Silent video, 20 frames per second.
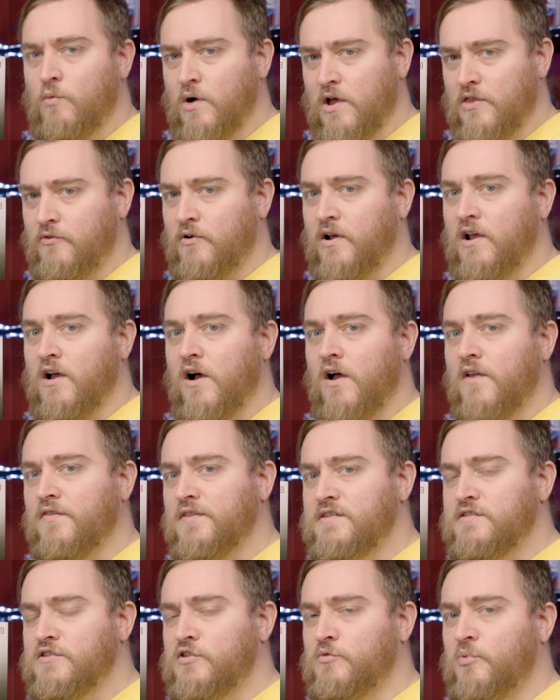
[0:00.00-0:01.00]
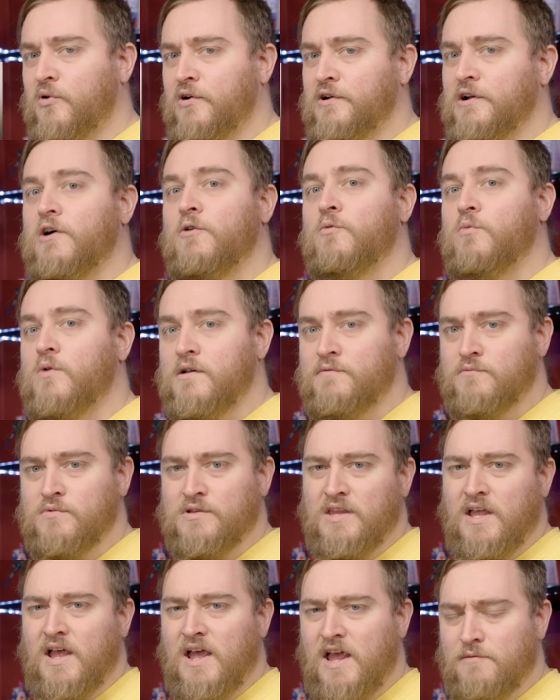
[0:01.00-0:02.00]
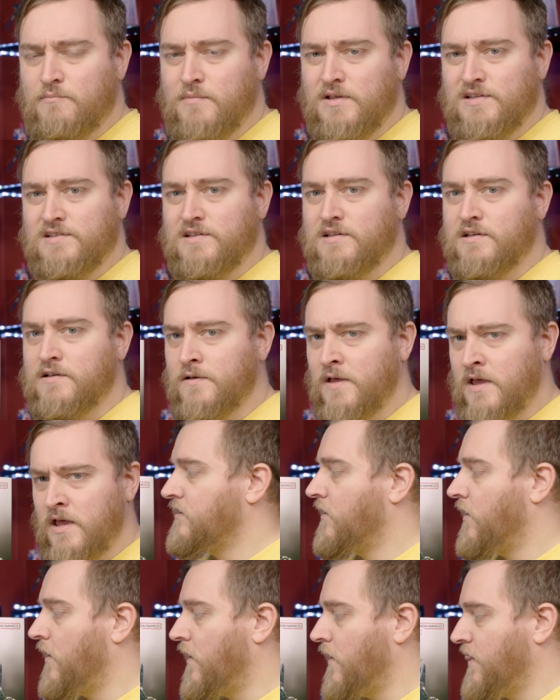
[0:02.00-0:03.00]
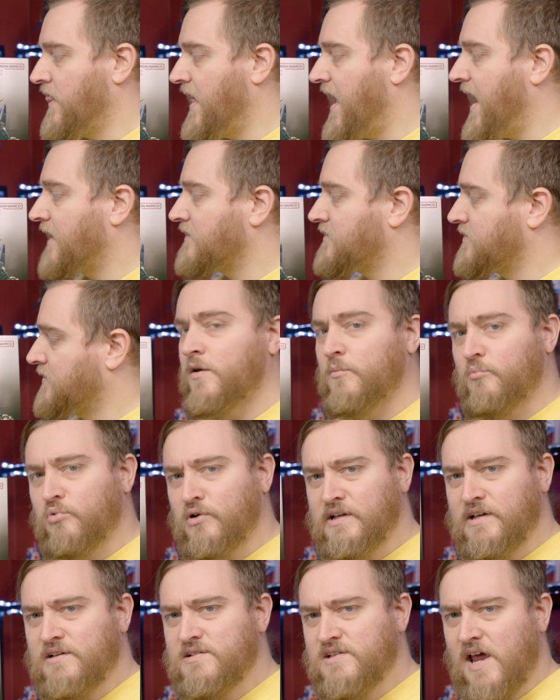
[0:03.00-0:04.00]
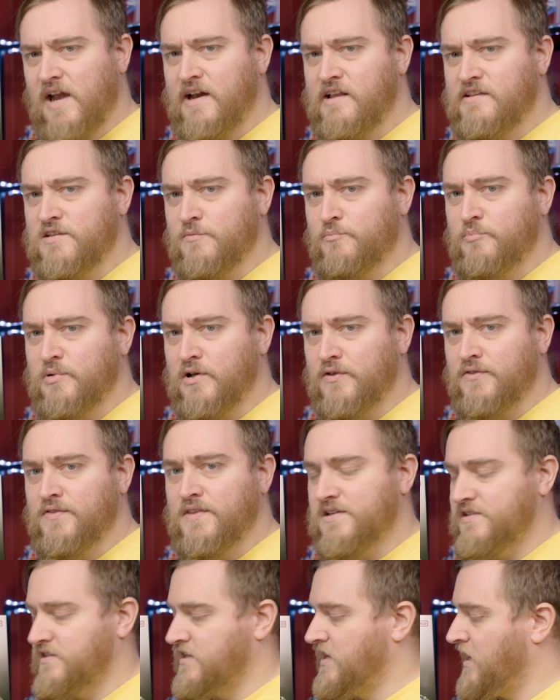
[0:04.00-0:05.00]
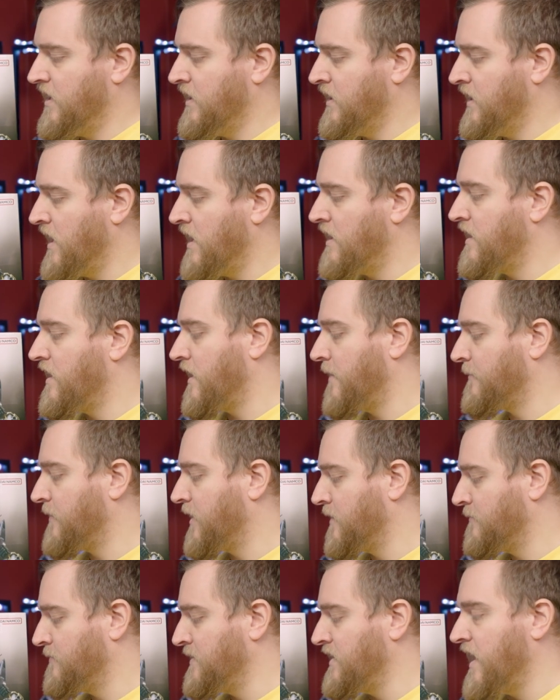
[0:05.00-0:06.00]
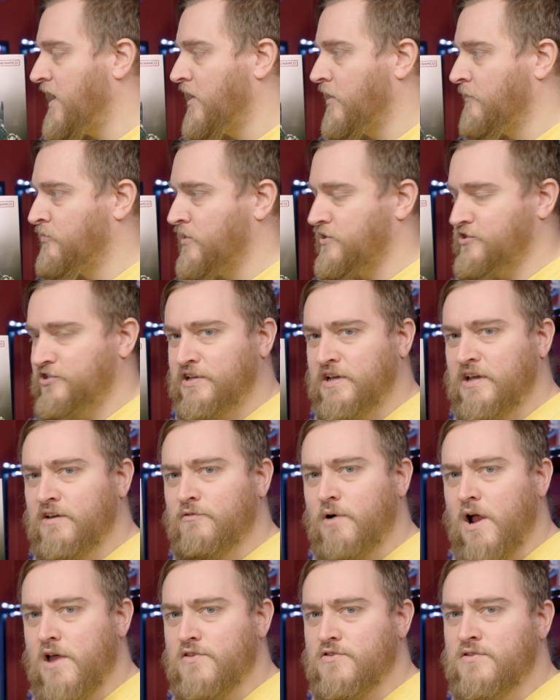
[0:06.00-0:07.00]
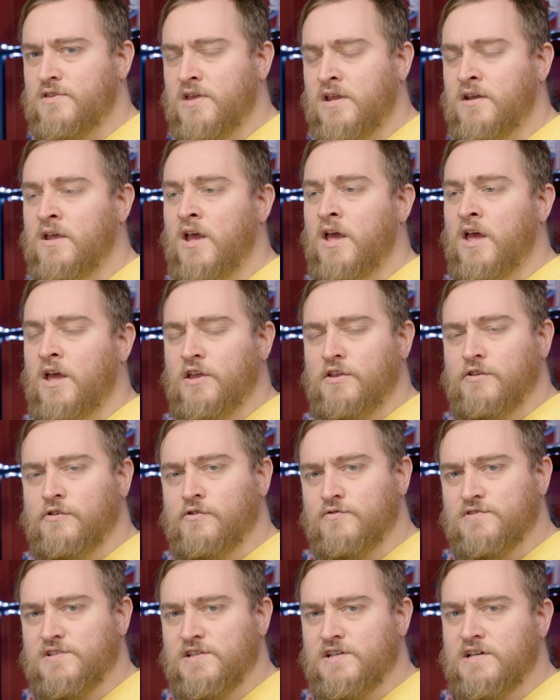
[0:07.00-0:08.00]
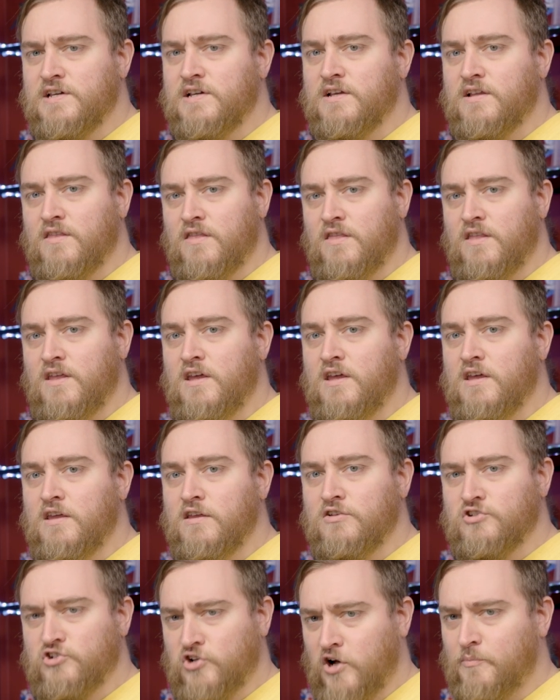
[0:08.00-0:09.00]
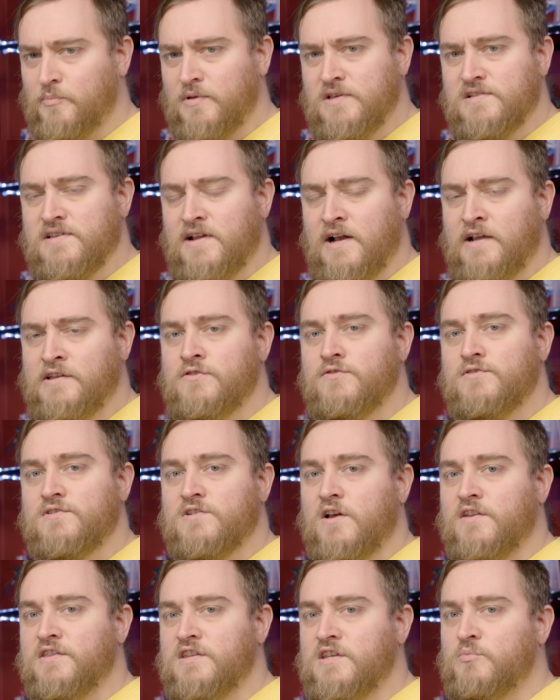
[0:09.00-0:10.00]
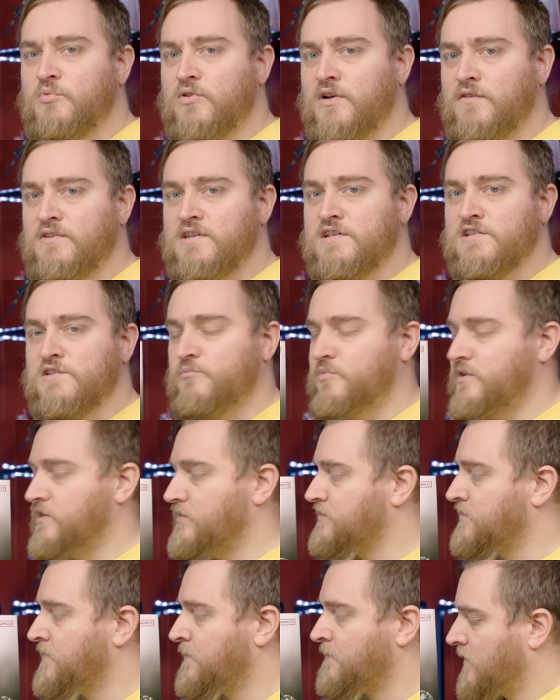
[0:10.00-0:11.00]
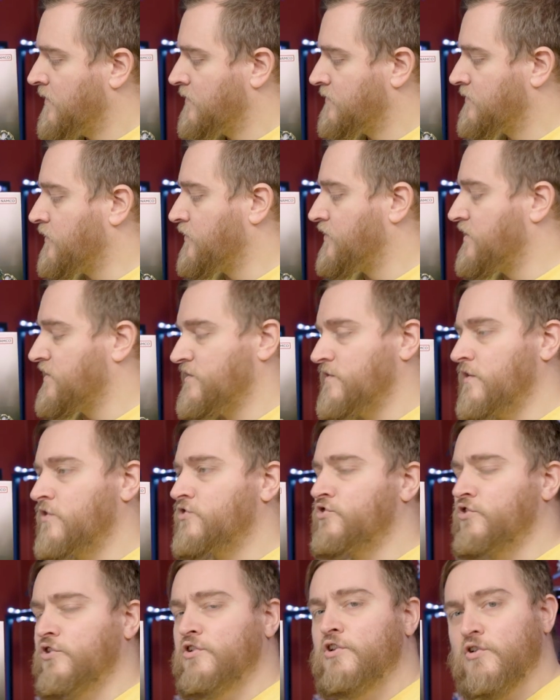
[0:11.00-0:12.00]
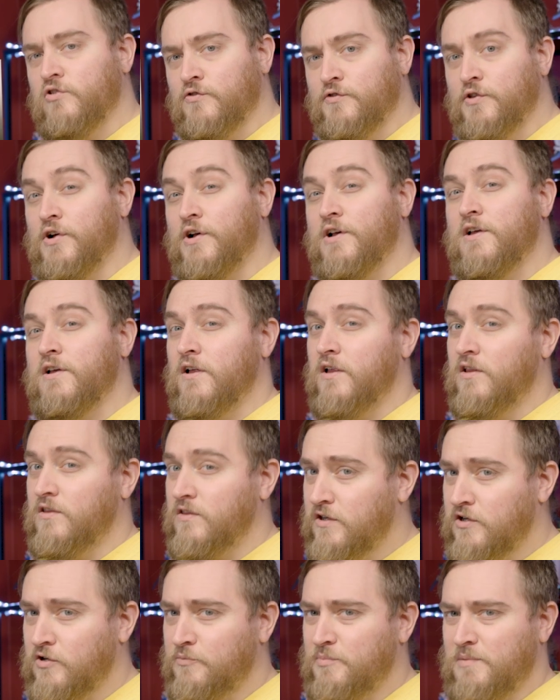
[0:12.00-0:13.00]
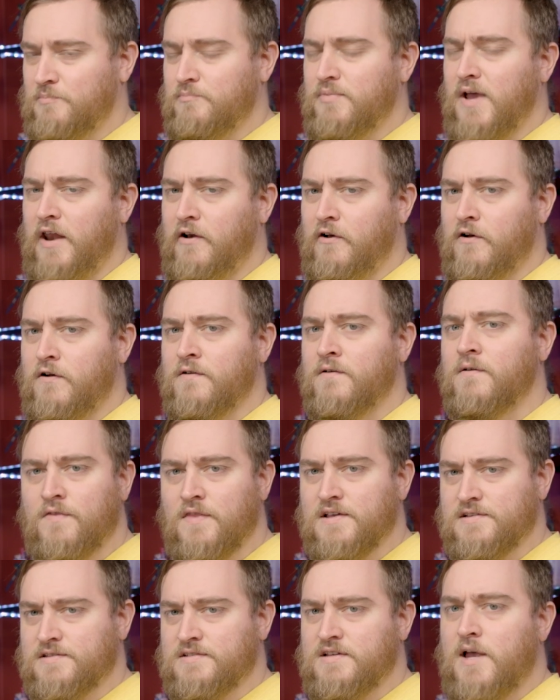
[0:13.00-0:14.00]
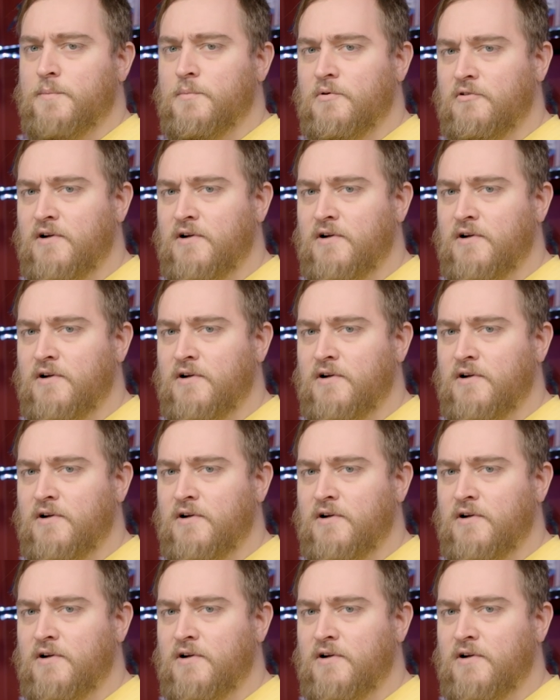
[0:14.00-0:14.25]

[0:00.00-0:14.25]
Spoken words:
weathering on the 2.0, what with the head missing, all that. Pretty excited to build this kit again, and I'm going to be airbrushing it rather than using the Sharpies that I used on the previous build, so this should look a little bit better this time